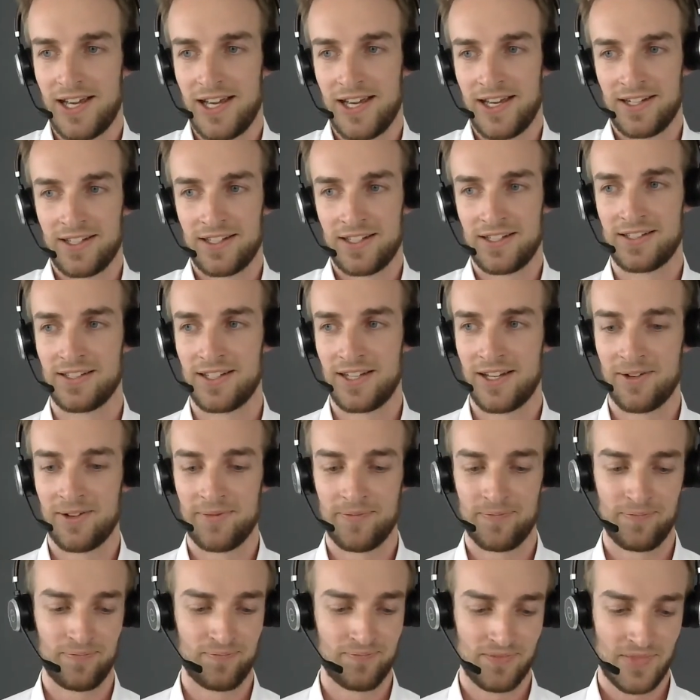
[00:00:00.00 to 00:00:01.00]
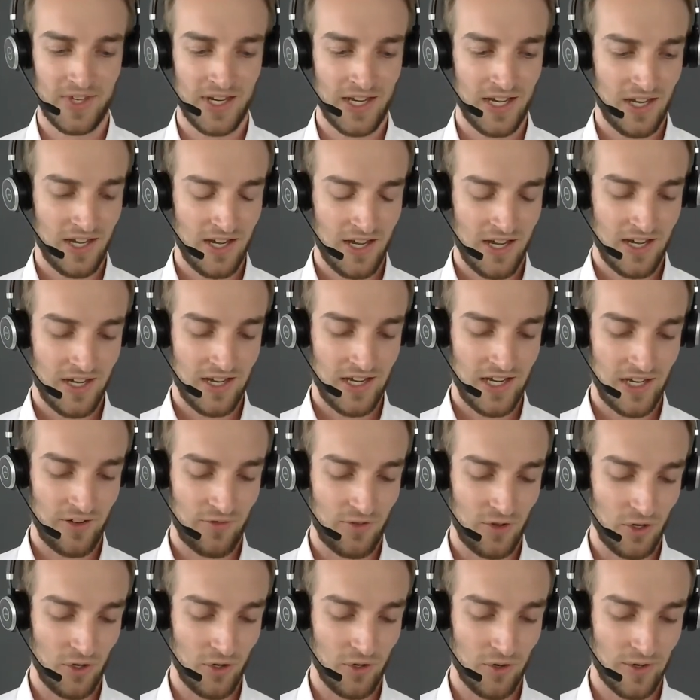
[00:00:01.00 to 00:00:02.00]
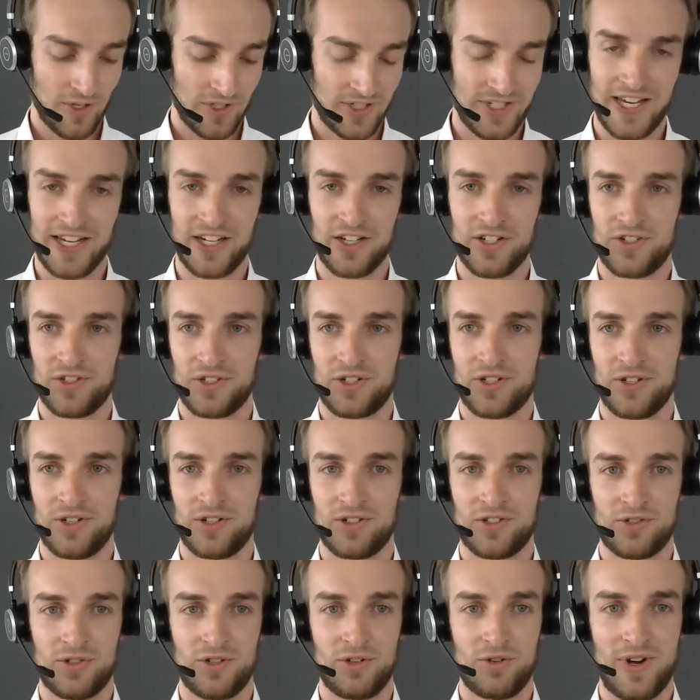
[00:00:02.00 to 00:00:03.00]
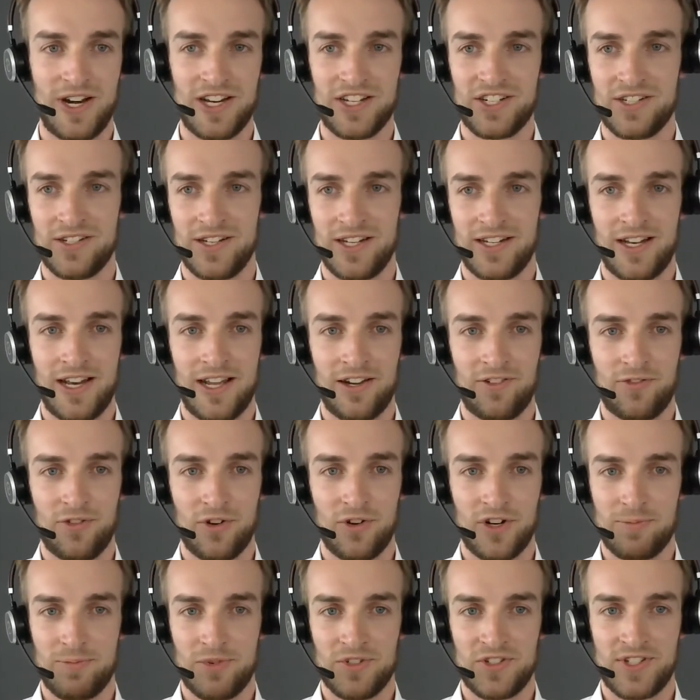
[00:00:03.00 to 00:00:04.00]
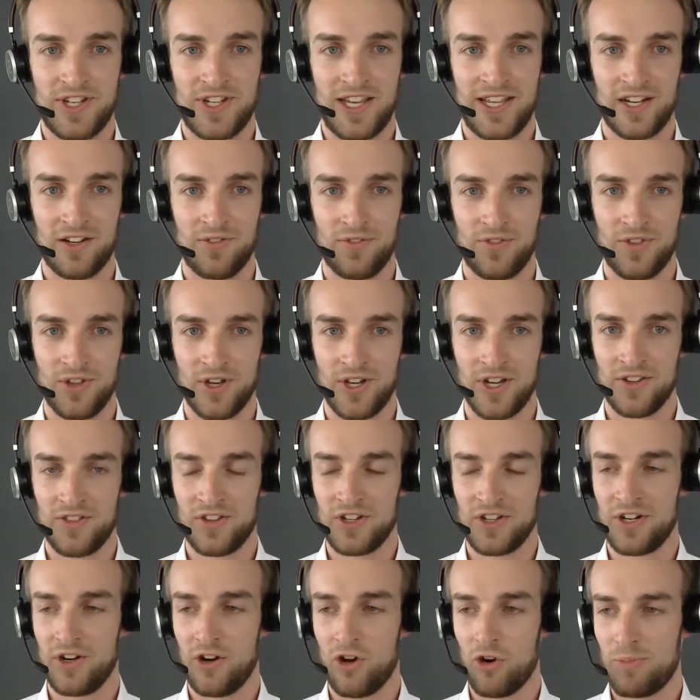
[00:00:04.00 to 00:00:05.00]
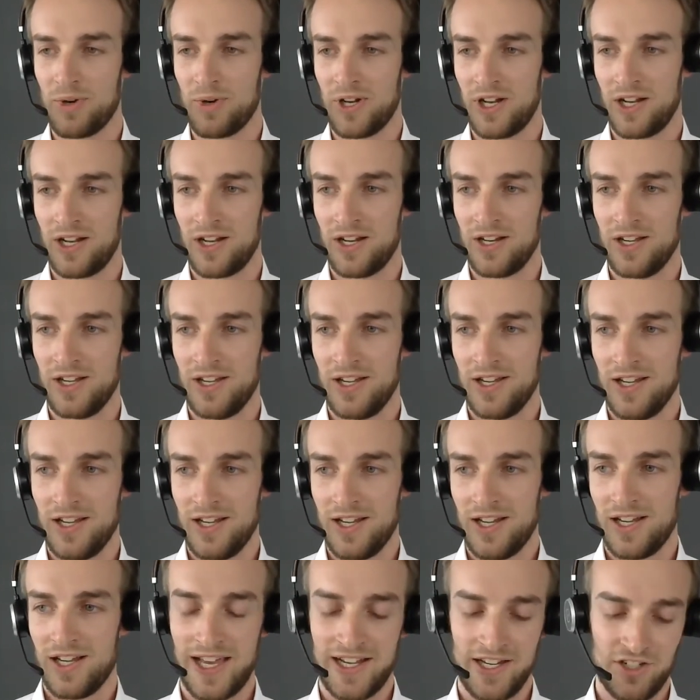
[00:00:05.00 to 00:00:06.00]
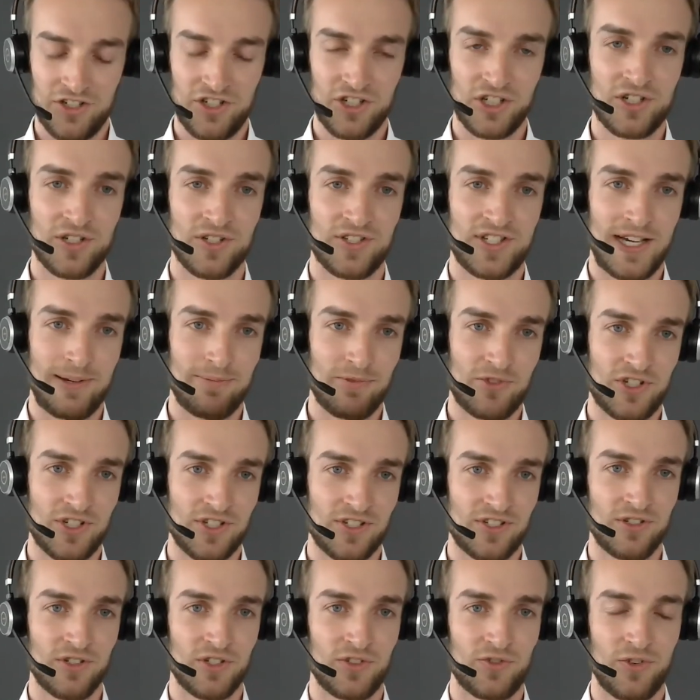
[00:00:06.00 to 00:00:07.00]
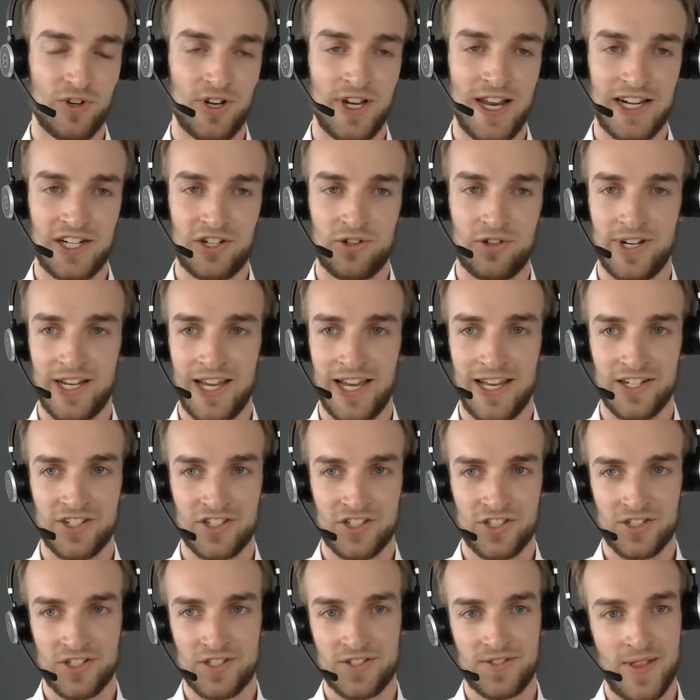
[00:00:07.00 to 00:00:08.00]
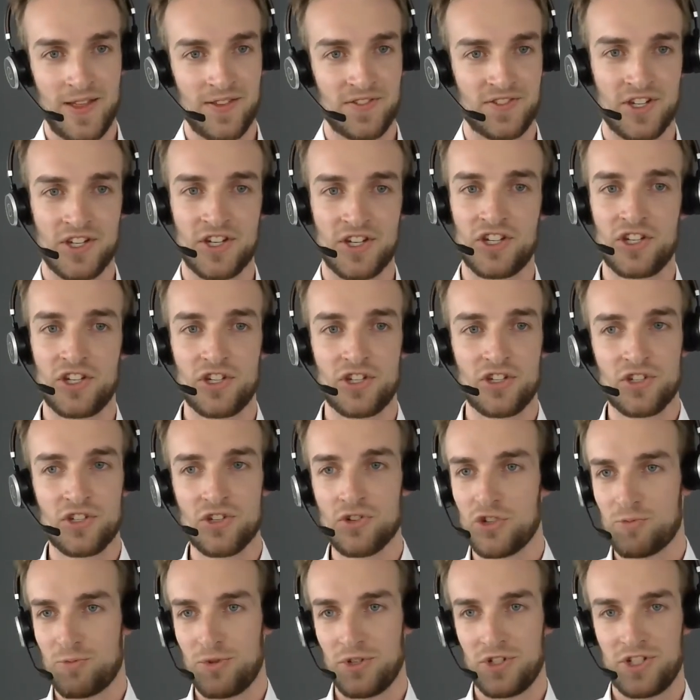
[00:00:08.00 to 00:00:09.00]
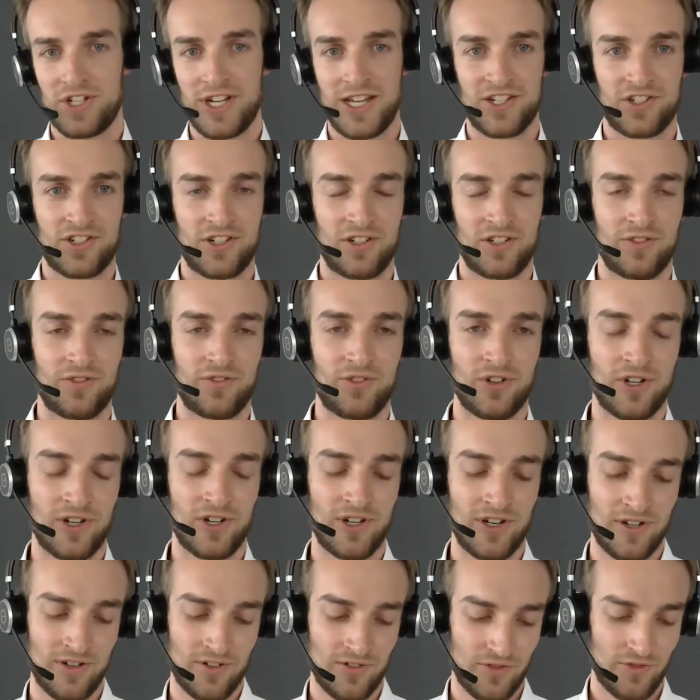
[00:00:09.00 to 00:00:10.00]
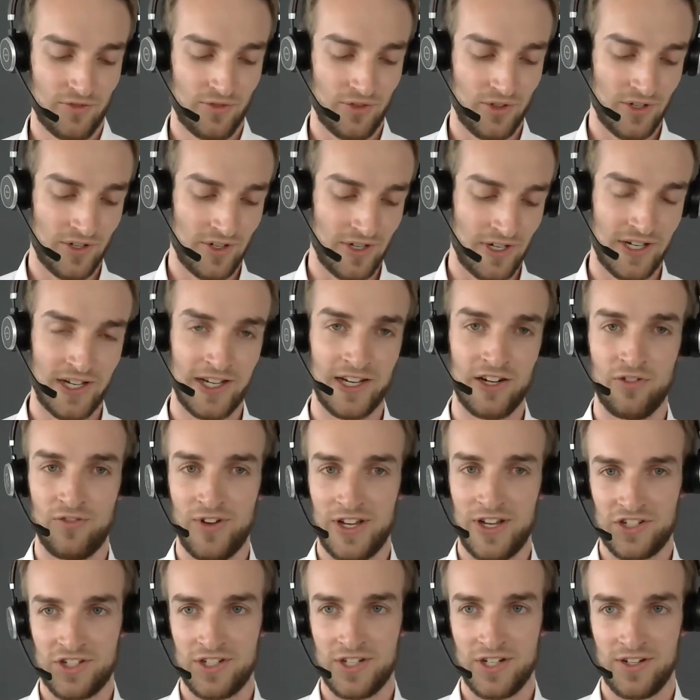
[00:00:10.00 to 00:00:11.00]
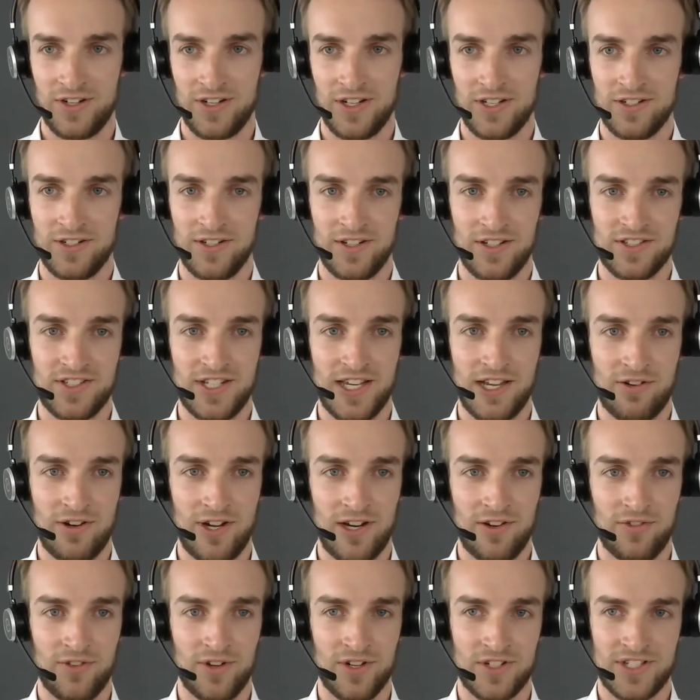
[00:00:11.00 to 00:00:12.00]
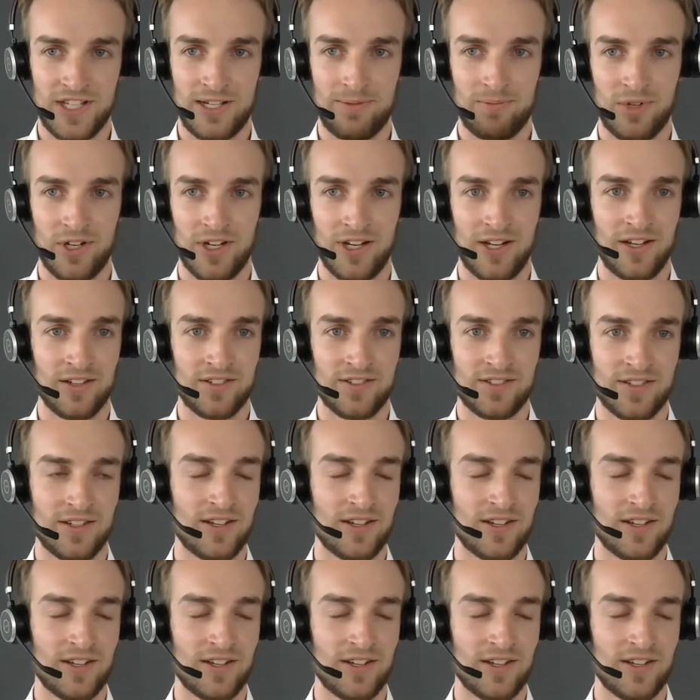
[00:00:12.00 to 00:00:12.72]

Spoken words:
And if you take into consideration that like 40% of the global energy consumption is used for electric engines, there's a huge potential for innovation in this area, for example. And